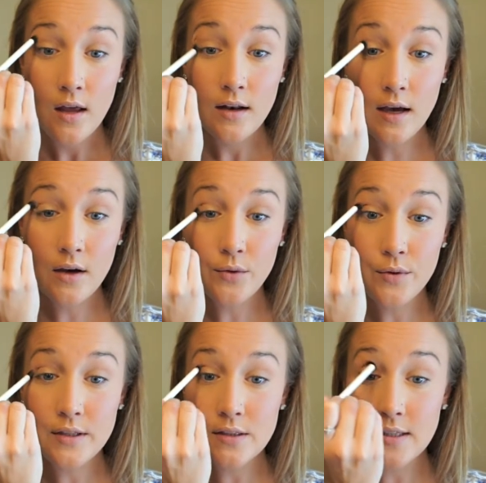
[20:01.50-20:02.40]
Now you
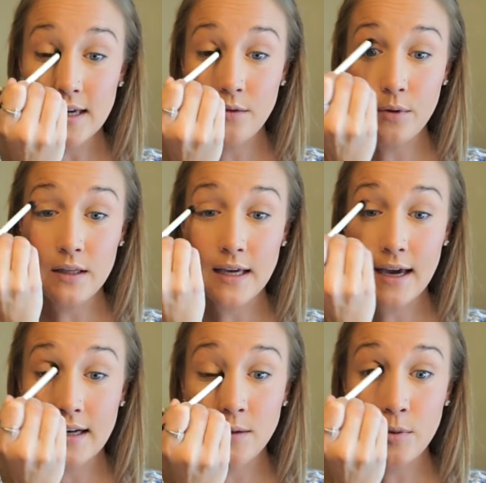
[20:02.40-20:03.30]
can take really
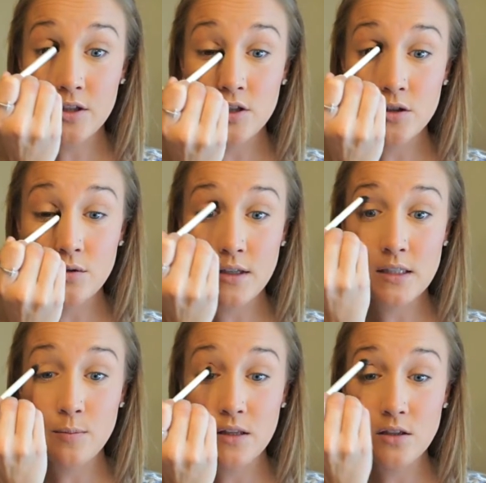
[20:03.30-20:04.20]
any brush to do
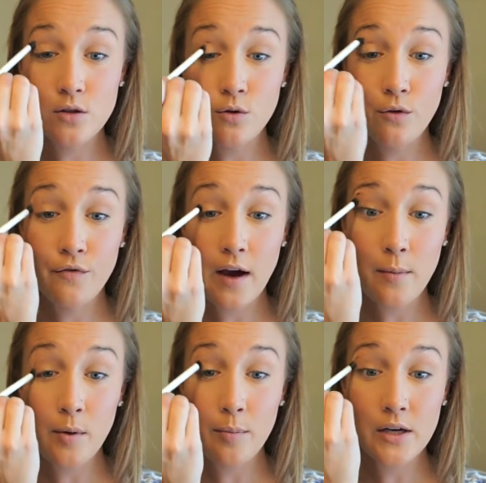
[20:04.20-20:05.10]
this, but the dual
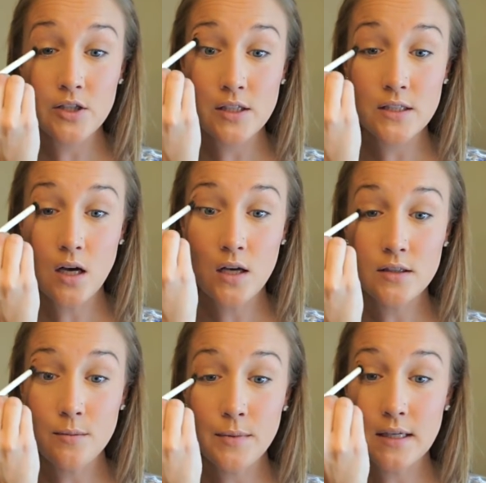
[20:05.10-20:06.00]
fiber brush is
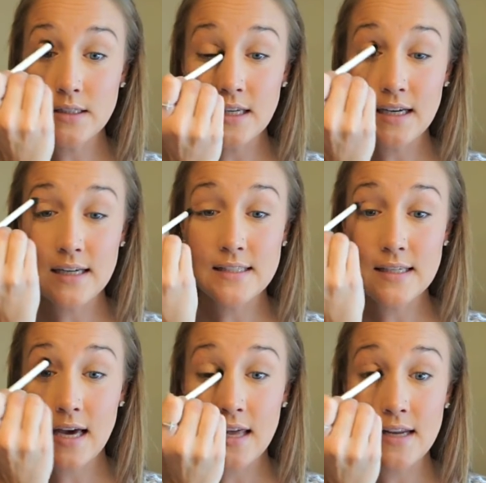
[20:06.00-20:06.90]
awesome because, like I said,